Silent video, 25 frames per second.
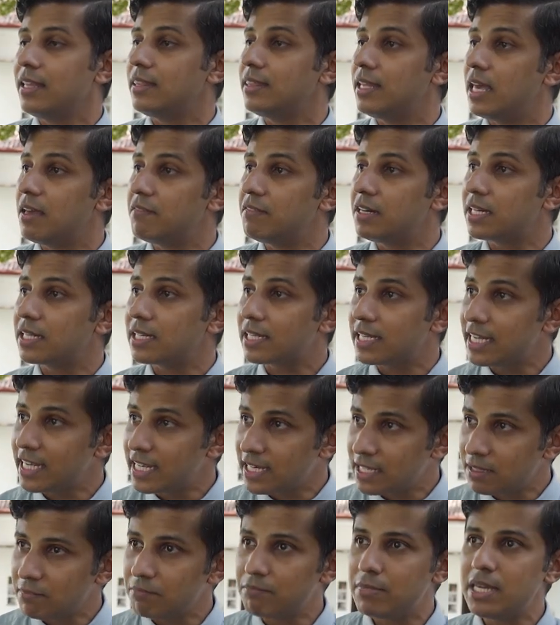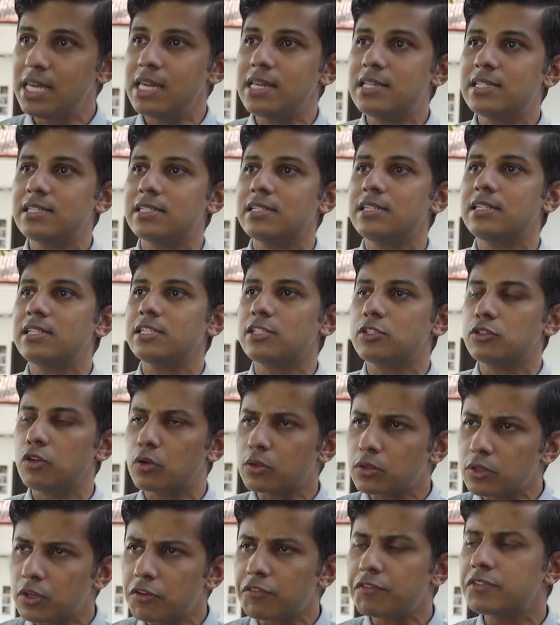They were cleaning beaches,
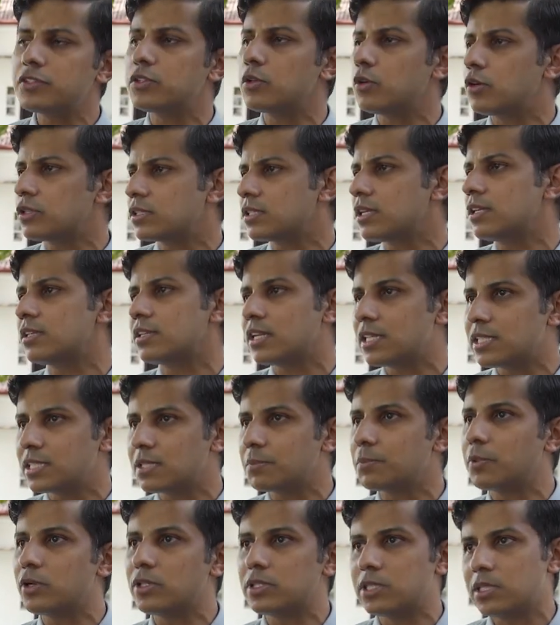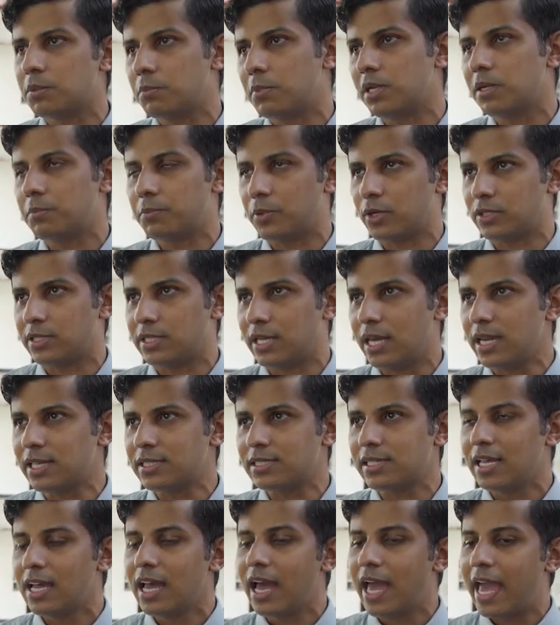lot of social responsible
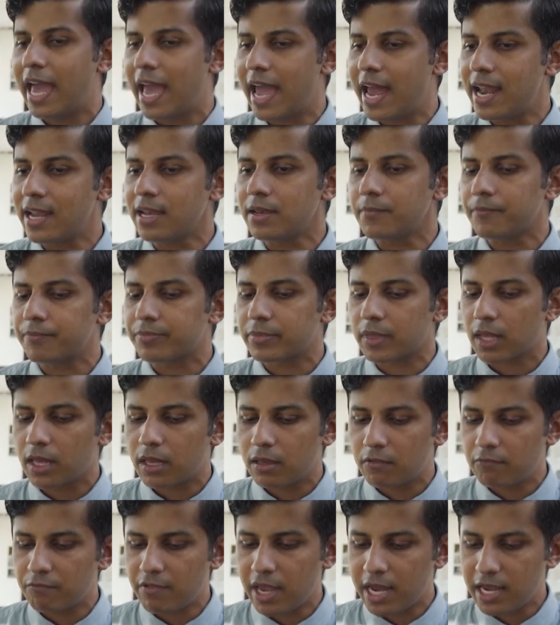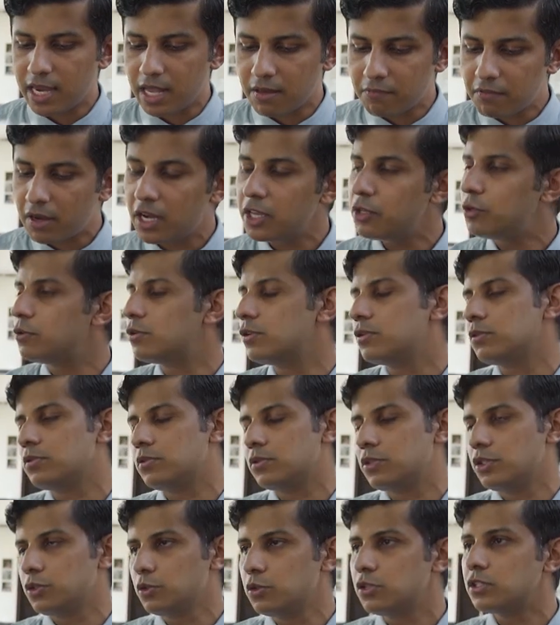projects. And whenever you
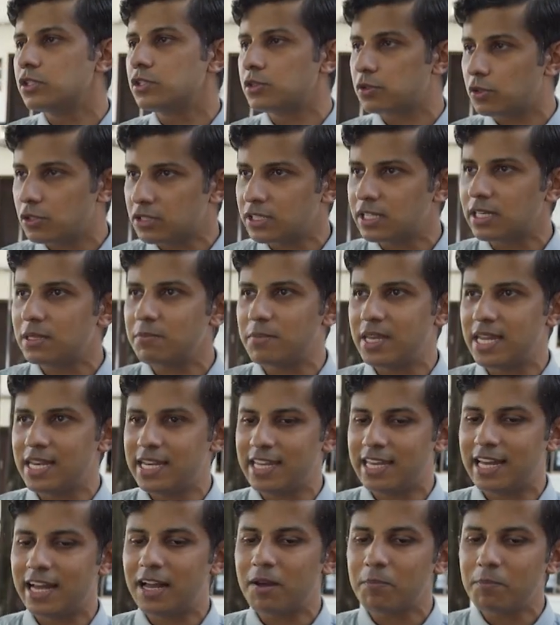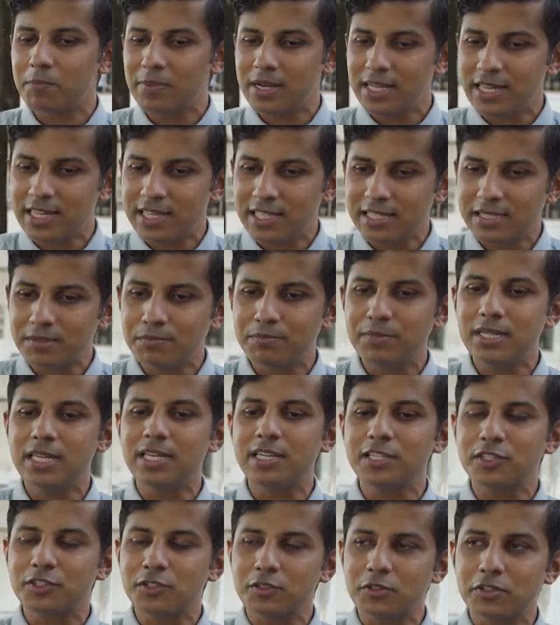use social media, please
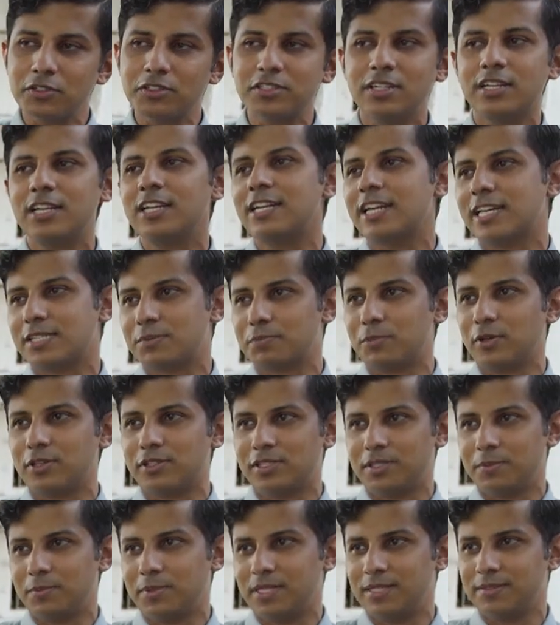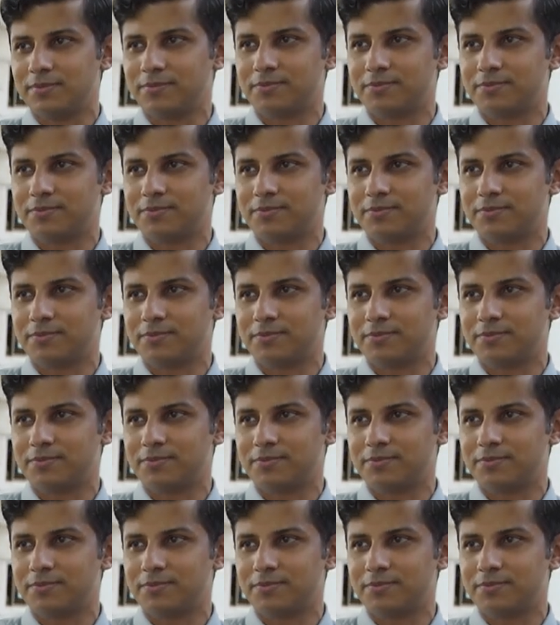be socially responsible.